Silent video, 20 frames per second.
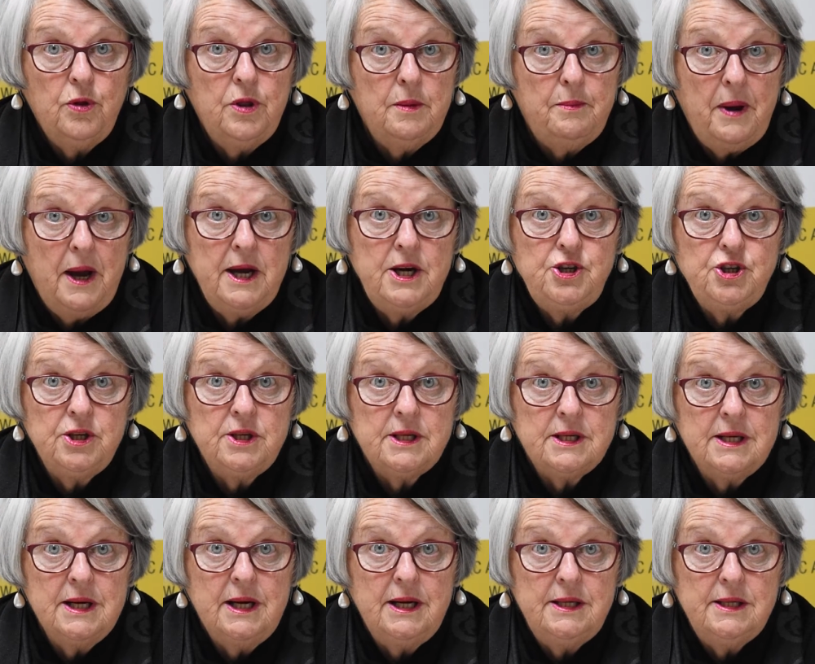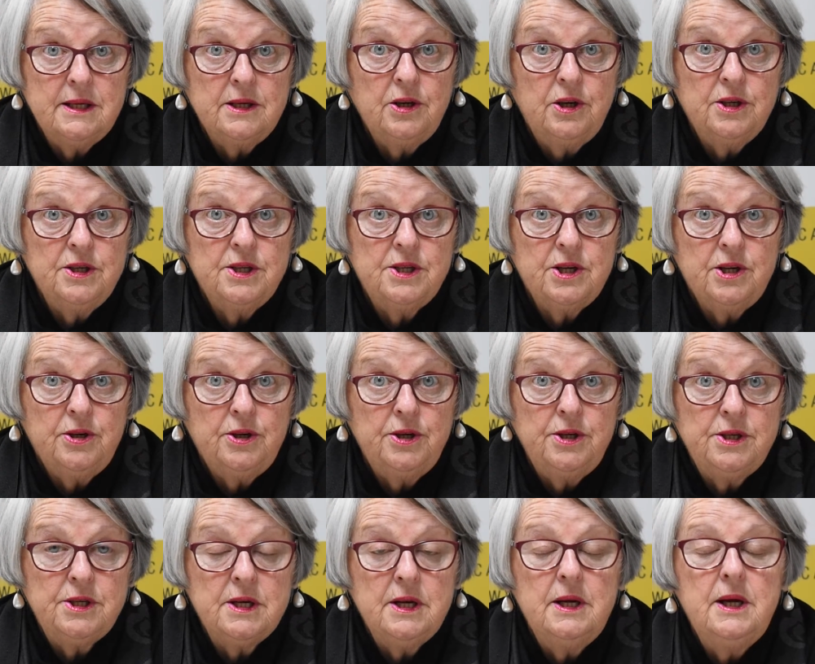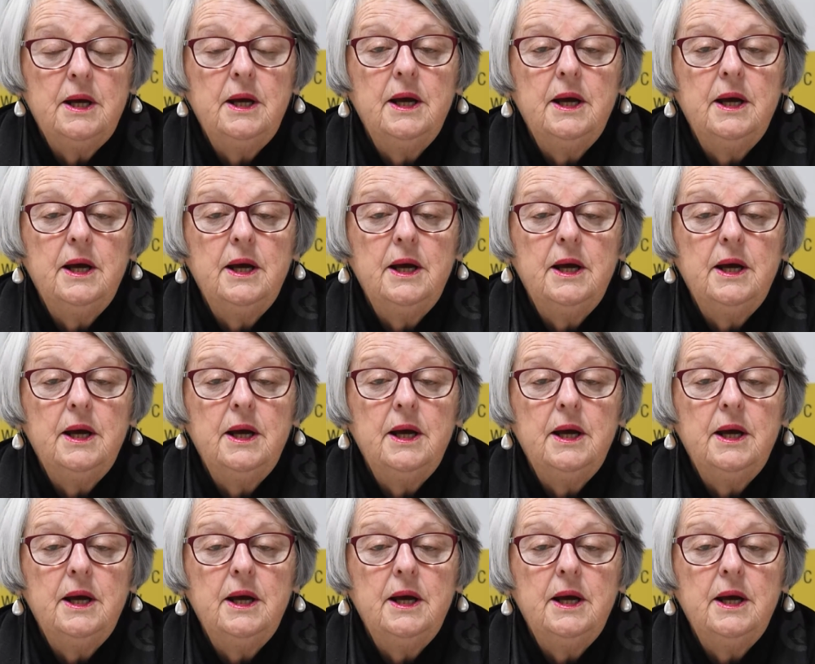the patient's needs and concerns,